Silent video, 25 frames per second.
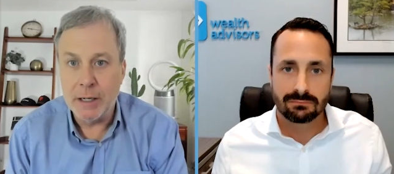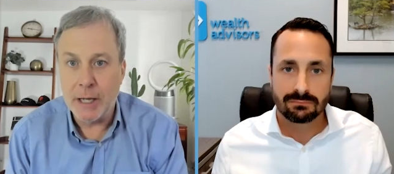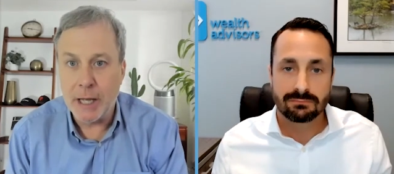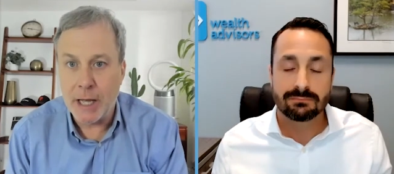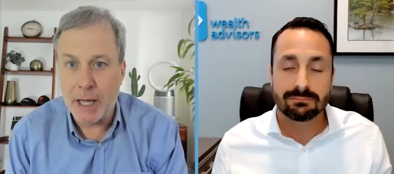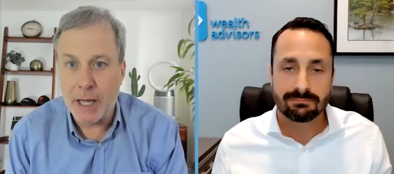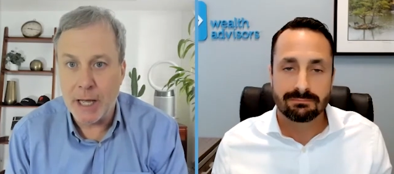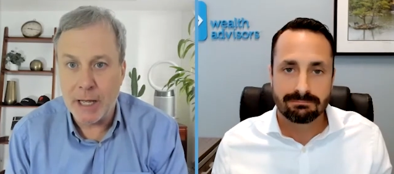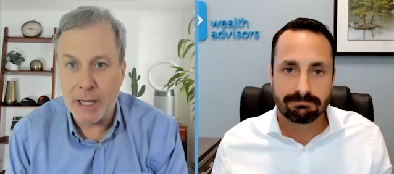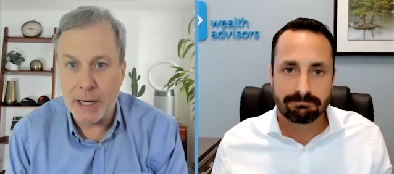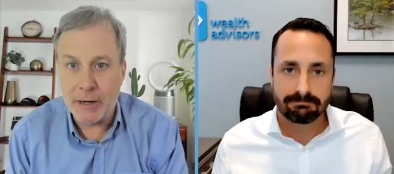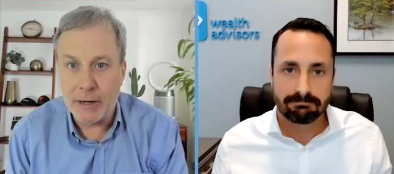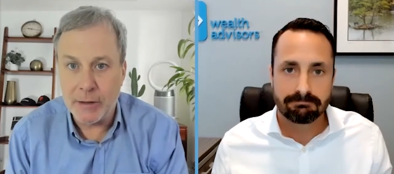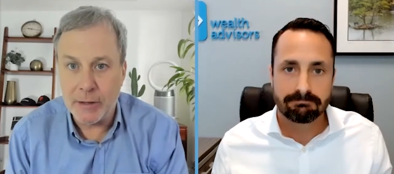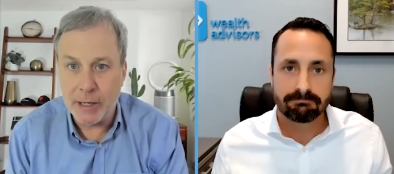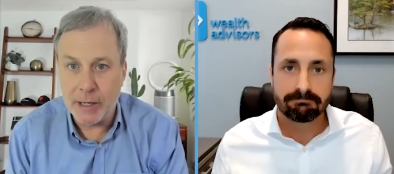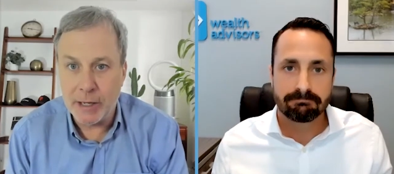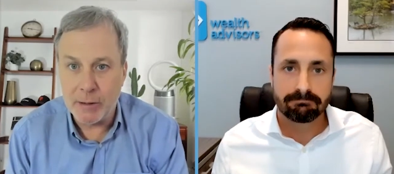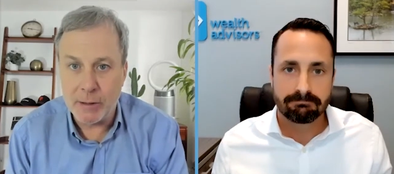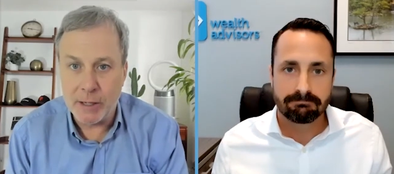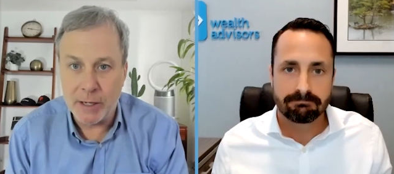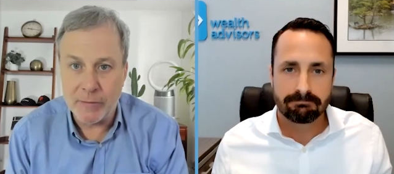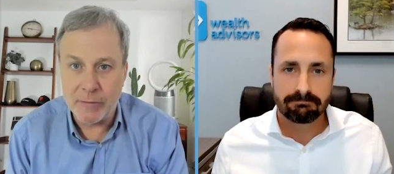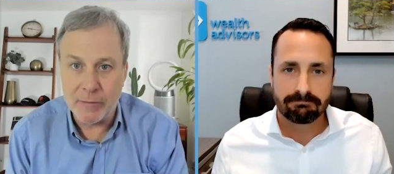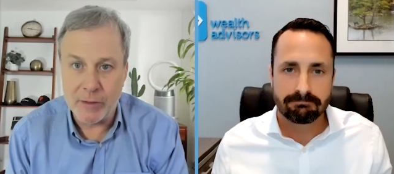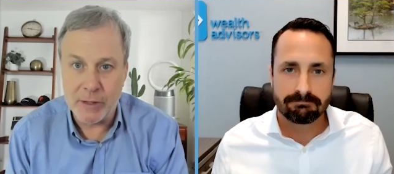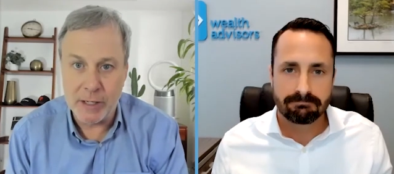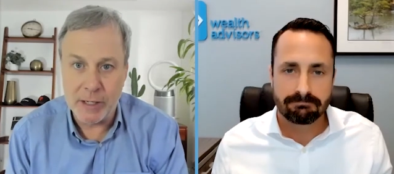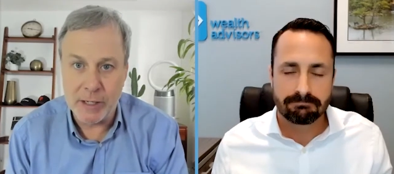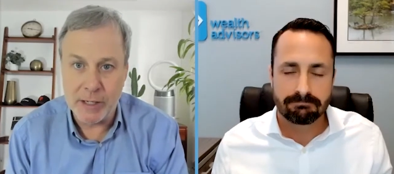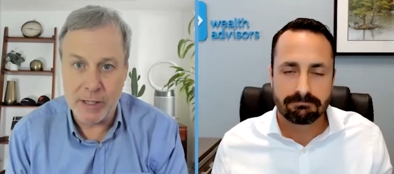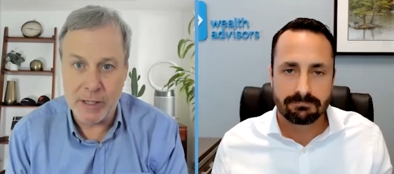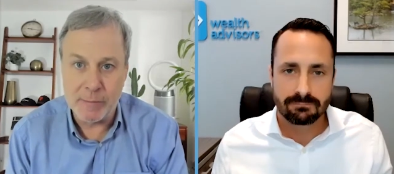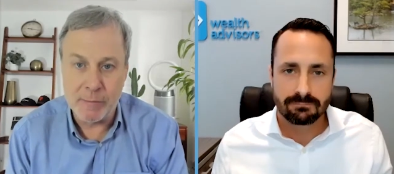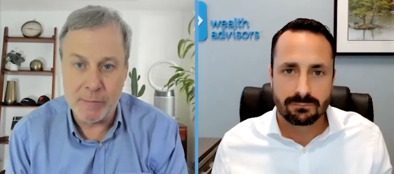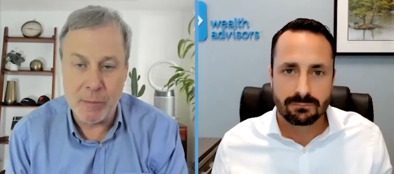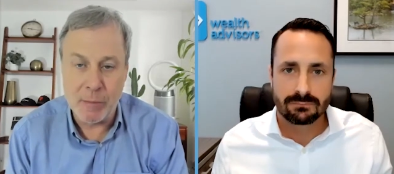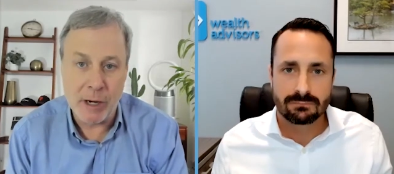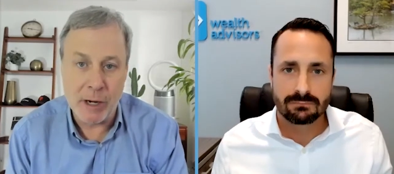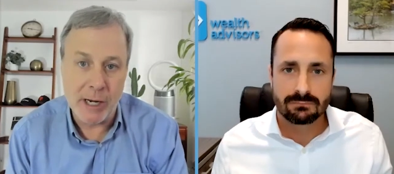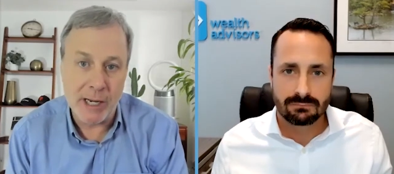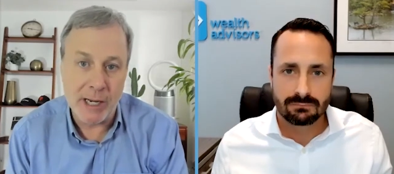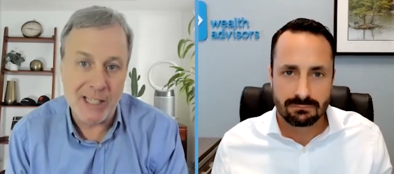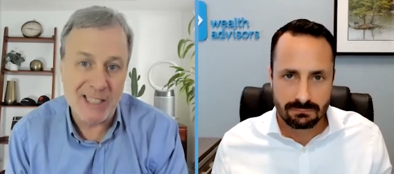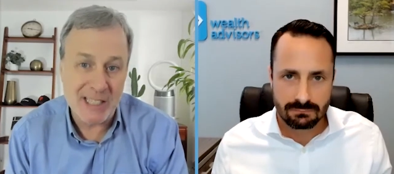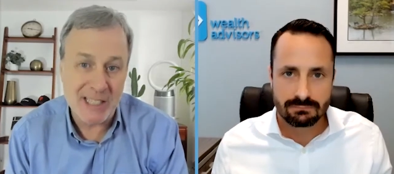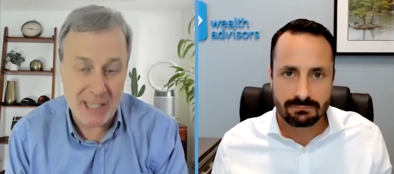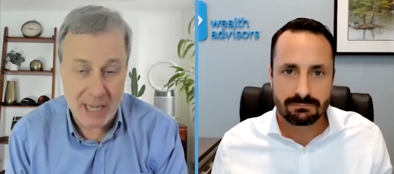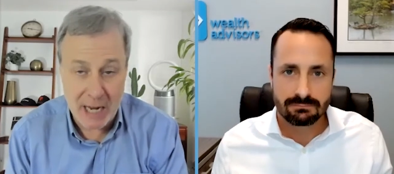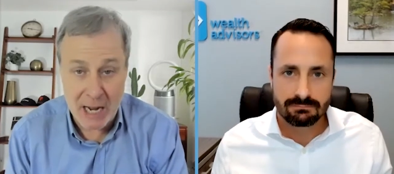Speaker 1: and they don't give the, the
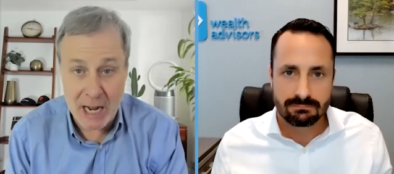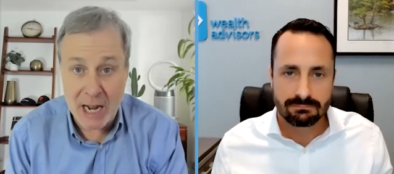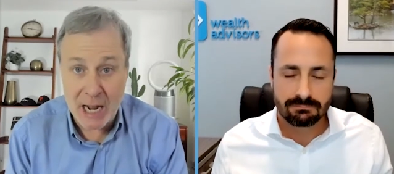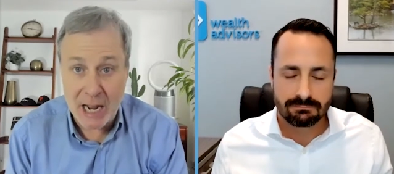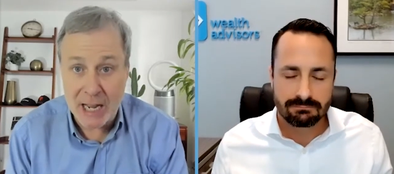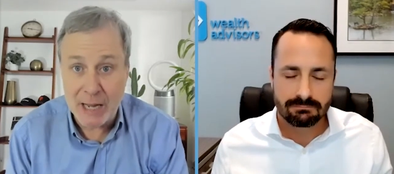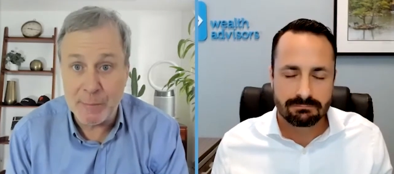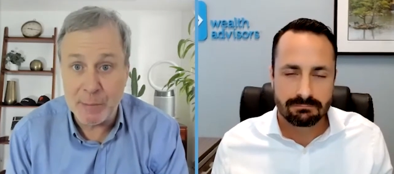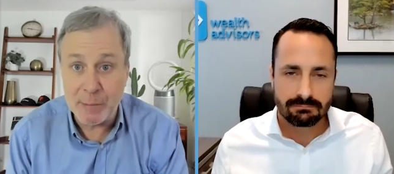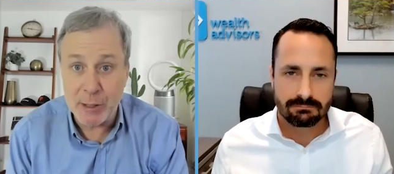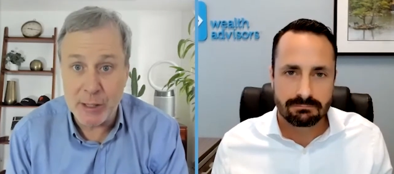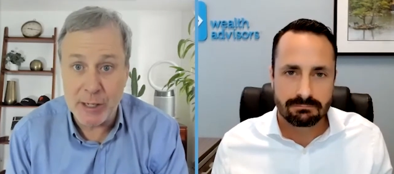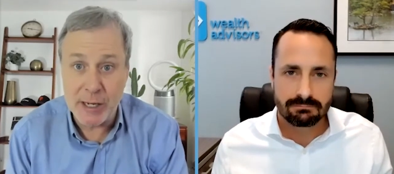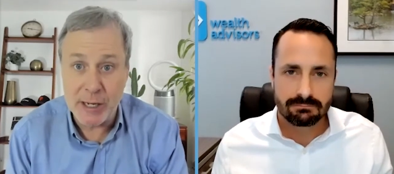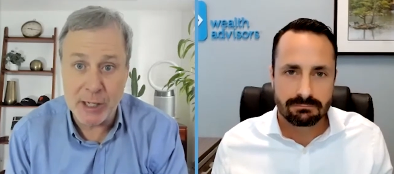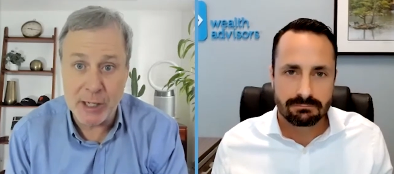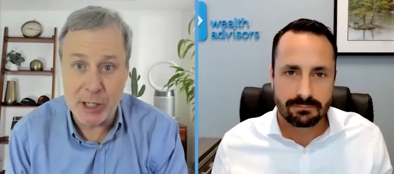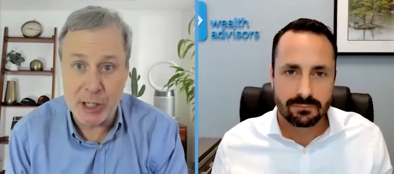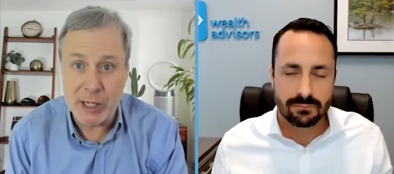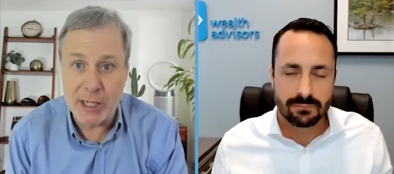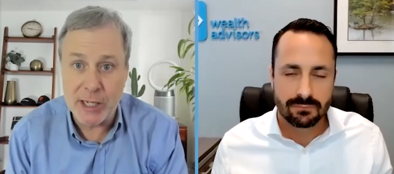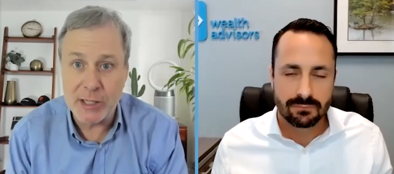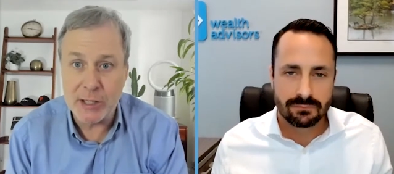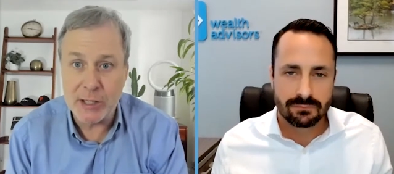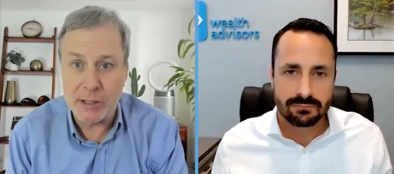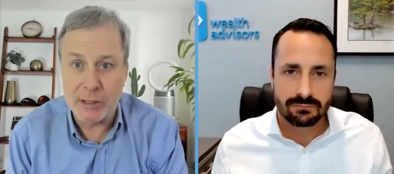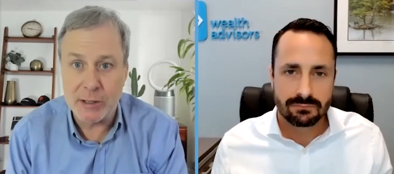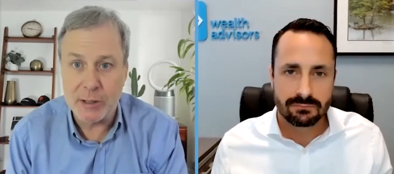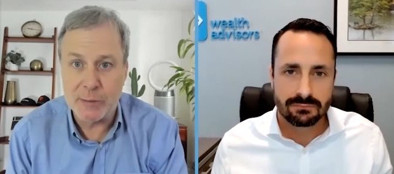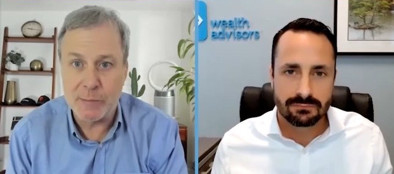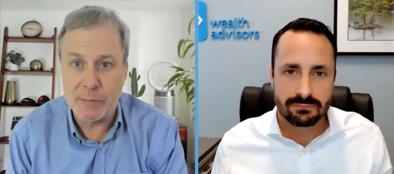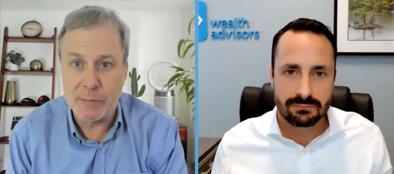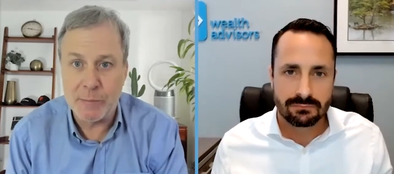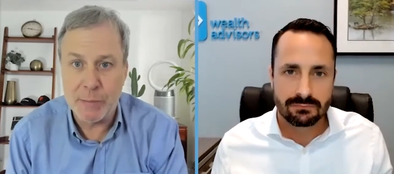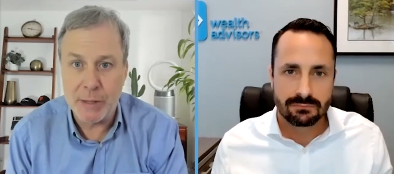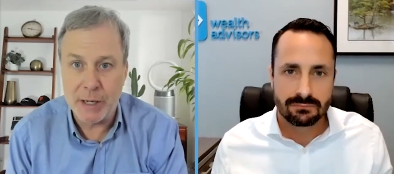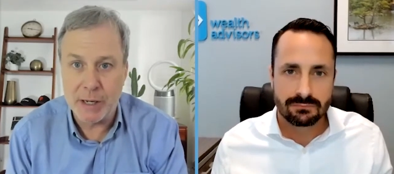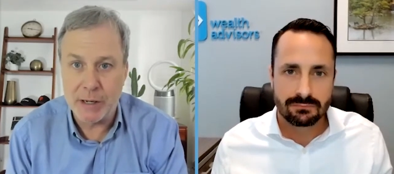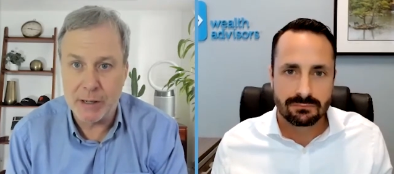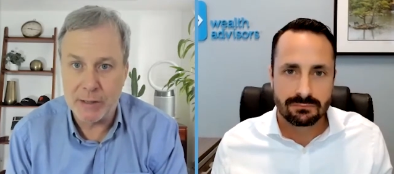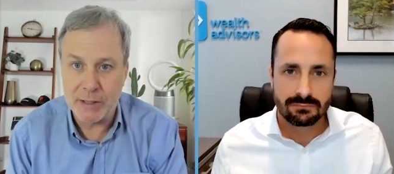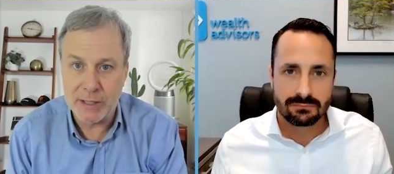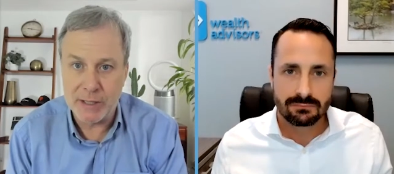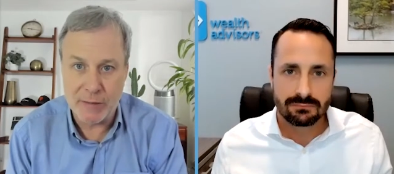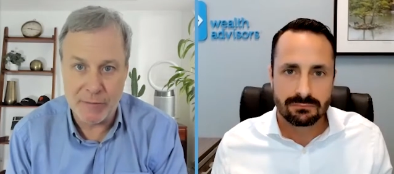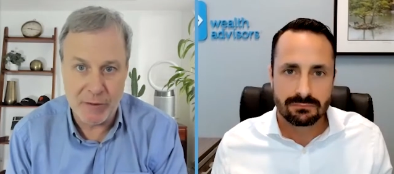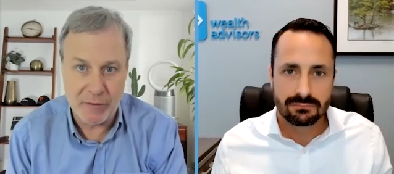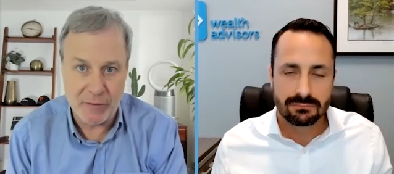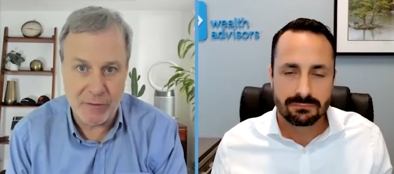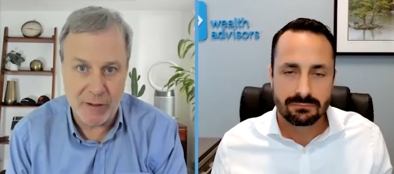markets time to digest those big
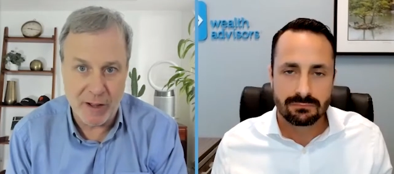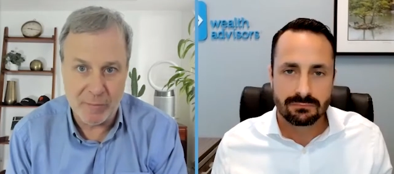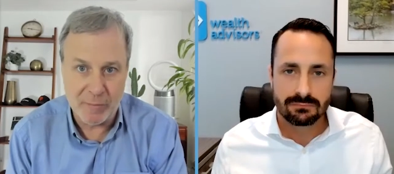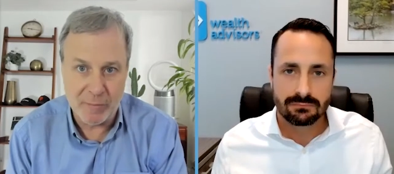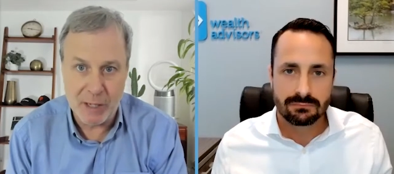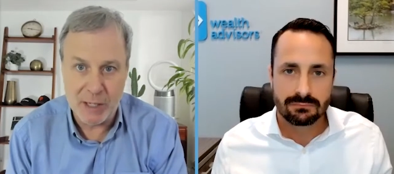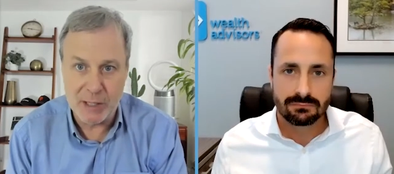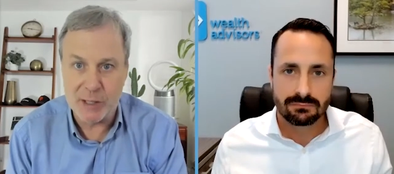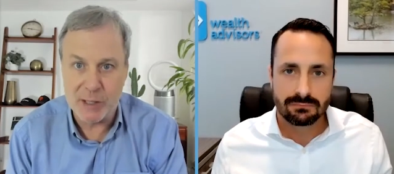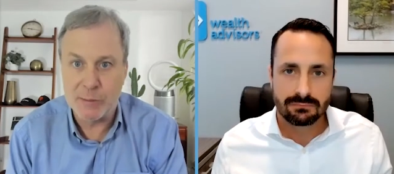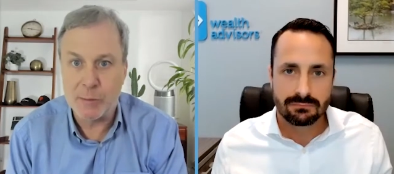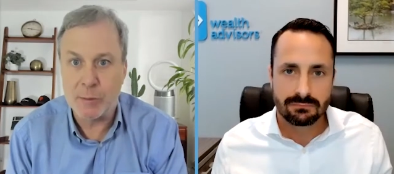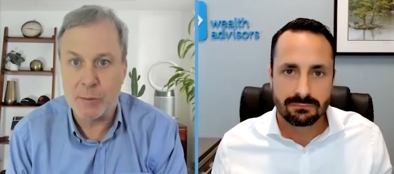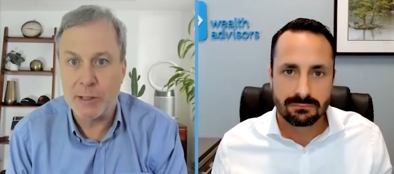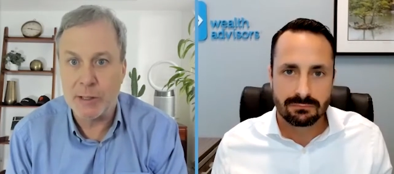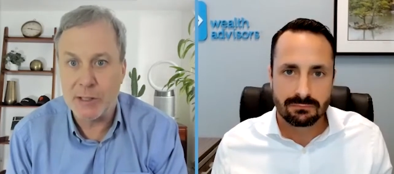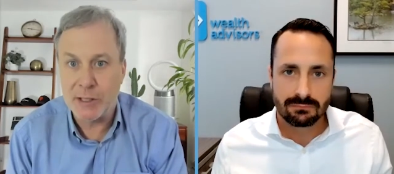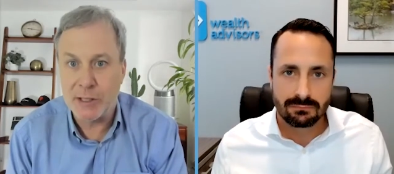75 basis point,